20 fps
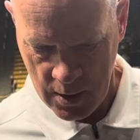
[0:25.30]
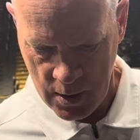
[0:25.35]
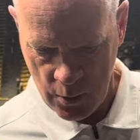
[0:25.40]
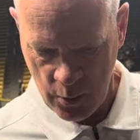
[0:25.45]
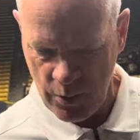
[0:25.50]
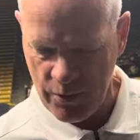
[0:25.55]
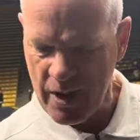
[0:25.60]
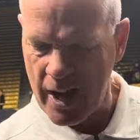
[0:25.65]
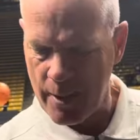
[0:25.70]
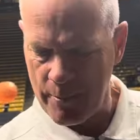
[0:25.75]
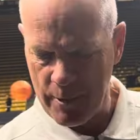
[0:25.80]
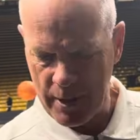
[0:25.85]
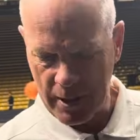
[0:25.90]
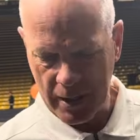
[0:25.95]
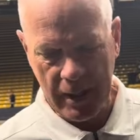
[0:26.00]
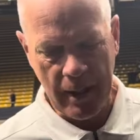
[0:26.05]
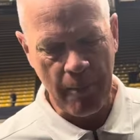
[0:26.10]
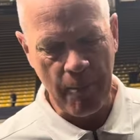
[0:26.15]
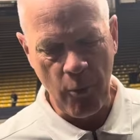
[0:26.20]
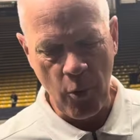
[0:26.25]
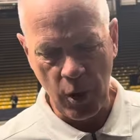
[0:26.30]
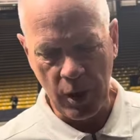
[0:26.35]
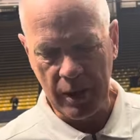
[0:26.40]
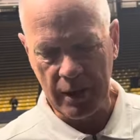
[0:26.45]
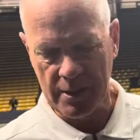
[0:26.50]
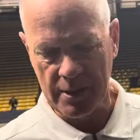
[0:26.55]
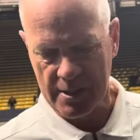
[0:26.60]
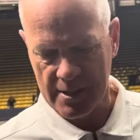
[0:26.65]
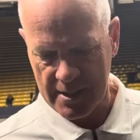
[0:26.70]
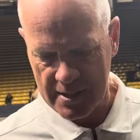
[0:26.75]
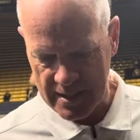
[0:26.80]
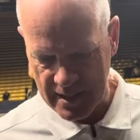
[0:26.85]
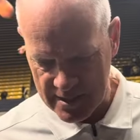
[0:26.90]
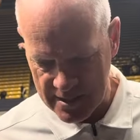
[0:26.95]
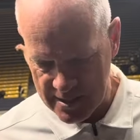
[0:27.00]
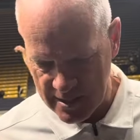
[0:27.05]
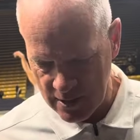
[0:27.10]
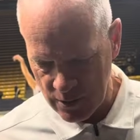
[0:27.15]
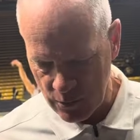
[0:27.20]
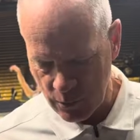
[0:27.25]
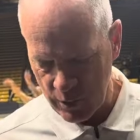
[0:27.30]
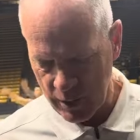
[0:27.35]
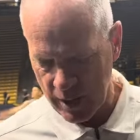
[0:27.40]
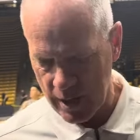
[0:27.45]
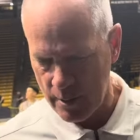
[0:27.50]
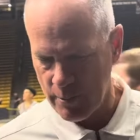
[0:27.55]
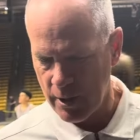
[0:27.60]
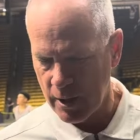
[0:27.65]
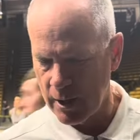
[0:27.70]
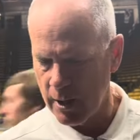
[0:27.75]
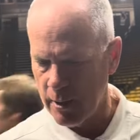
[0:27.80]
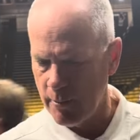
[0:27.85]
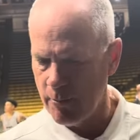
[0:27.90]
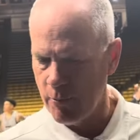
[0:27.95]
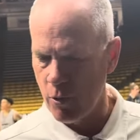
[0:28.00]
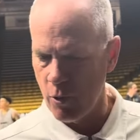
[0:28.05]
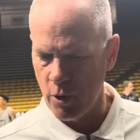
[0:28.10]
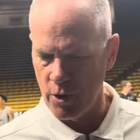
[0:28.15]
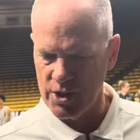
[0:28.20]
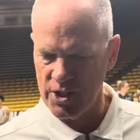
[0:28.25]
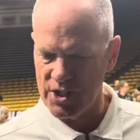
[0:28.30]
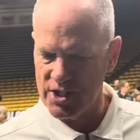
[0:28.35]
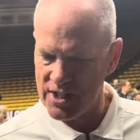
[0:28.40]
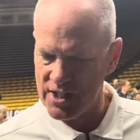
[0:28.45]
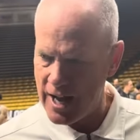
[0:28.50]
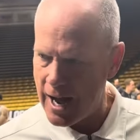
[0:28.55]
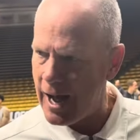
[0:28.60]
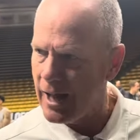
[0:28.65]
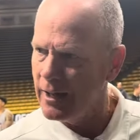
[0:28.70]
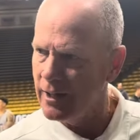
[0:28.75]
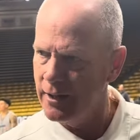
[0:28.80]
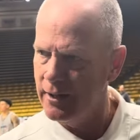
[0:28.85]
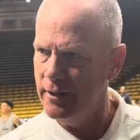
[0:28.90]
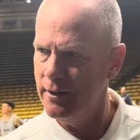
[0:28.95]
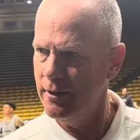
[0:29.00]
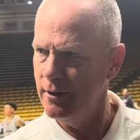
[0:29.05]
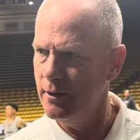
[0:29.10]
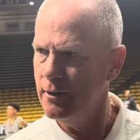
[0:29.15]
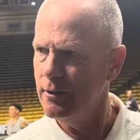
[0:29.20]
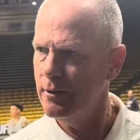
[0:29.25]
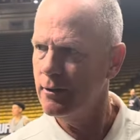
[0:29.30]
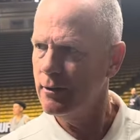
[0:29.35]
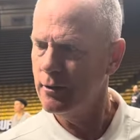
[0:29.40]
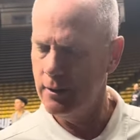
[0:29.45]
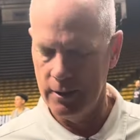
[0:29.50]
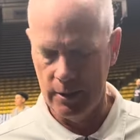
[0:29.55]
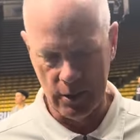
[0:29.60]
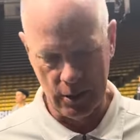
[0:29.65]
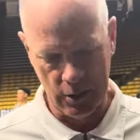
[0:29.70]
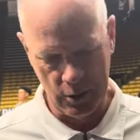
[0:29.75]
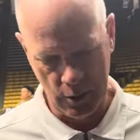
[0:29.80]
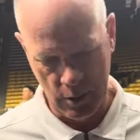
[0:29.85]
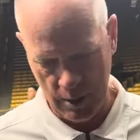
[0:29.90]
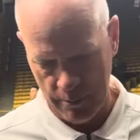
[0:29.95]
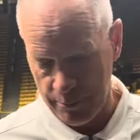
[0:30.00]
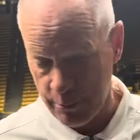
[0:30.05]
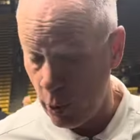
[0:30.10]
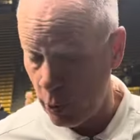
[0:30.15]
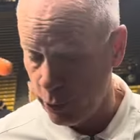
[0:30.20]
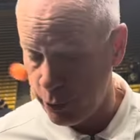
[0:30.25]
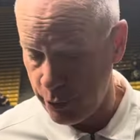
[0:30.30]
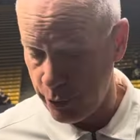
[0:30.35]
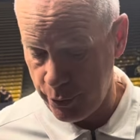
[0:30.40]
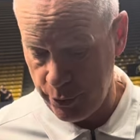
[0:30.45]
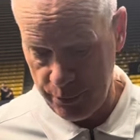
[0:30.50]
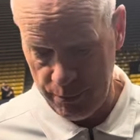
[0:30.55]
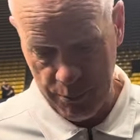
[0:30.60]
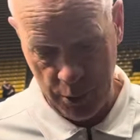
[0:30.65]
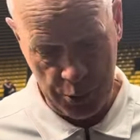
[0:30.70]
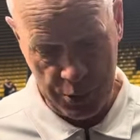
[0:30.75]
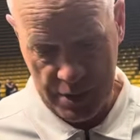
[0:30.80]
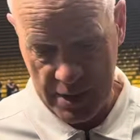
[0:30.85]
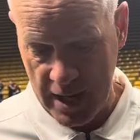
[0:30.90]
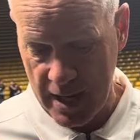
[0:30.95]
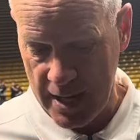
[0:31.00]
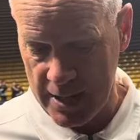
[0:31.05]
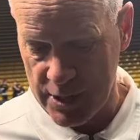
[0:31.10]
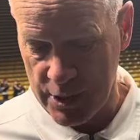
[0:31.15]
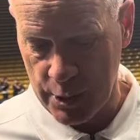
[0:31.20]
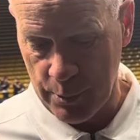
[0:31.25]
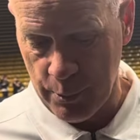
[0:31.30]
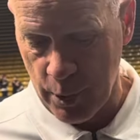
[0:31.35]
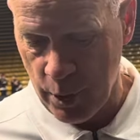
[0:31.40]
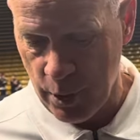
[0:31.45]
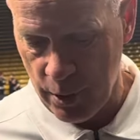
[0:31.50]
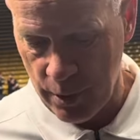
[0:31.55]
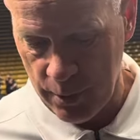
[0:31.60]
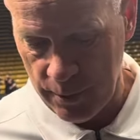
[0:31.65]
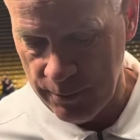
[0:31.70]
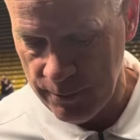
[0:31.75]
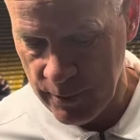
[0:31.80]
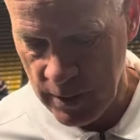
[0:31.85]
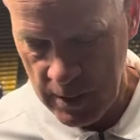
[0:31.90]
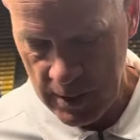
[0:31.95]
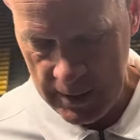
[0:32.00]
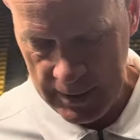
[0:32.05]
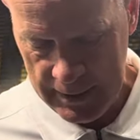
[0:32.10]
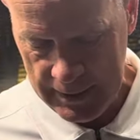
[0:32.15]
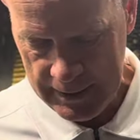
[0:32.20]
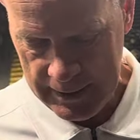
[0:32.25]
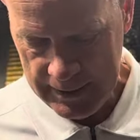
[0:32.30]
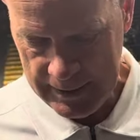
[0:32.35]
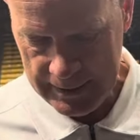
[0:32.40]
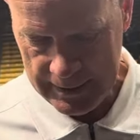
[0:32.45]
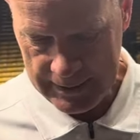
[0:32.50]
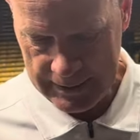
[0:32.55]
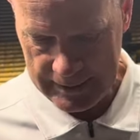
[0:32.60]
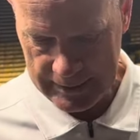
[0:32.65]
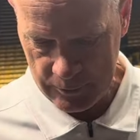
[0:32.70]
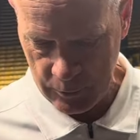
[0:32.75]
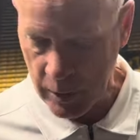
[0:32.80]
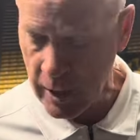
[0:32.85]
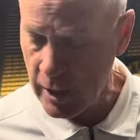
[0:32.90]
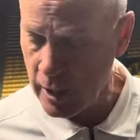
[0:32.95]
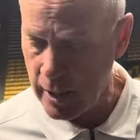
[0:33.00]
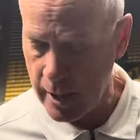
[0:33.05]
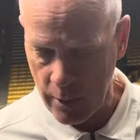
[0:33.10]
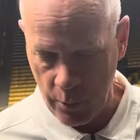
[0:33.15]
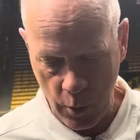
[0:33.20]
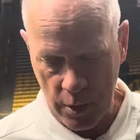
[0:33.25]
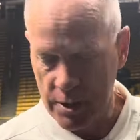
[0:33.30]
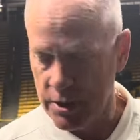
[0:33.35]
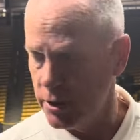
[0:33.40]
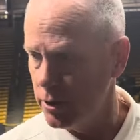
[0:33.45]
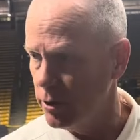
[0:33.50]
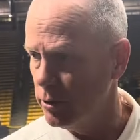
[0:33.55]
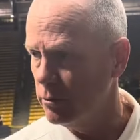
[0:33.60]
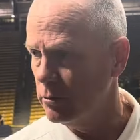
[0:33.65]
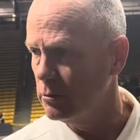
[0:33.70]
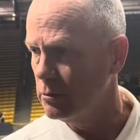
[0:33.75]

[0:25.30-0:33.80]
We've got to become more consistent. We got to become more solid, on both sides of the ball. We got a lot of work to do.